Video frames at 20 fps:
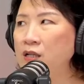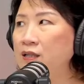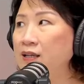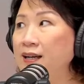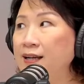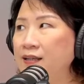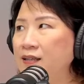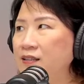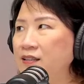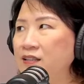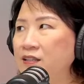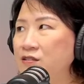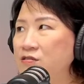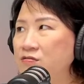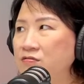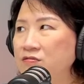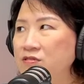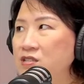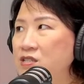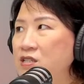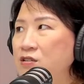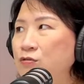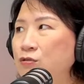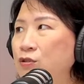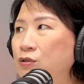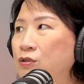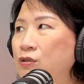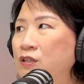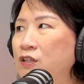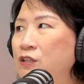entirely
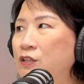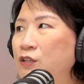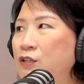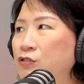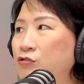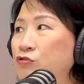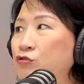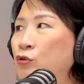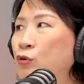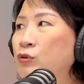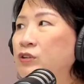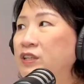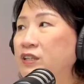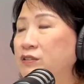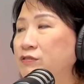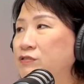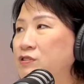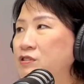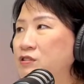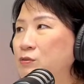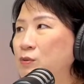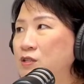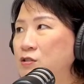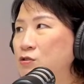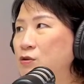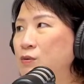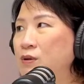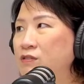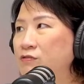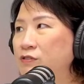zero, no gifts
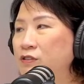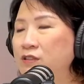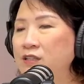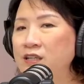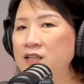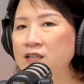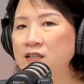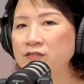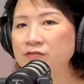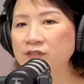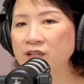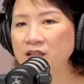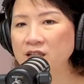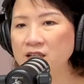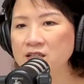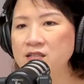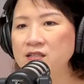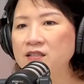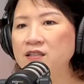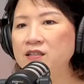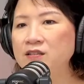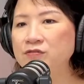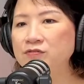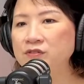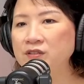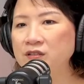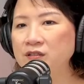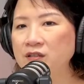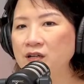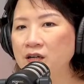whatsoever. And if there is a
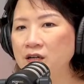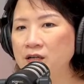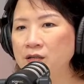gift,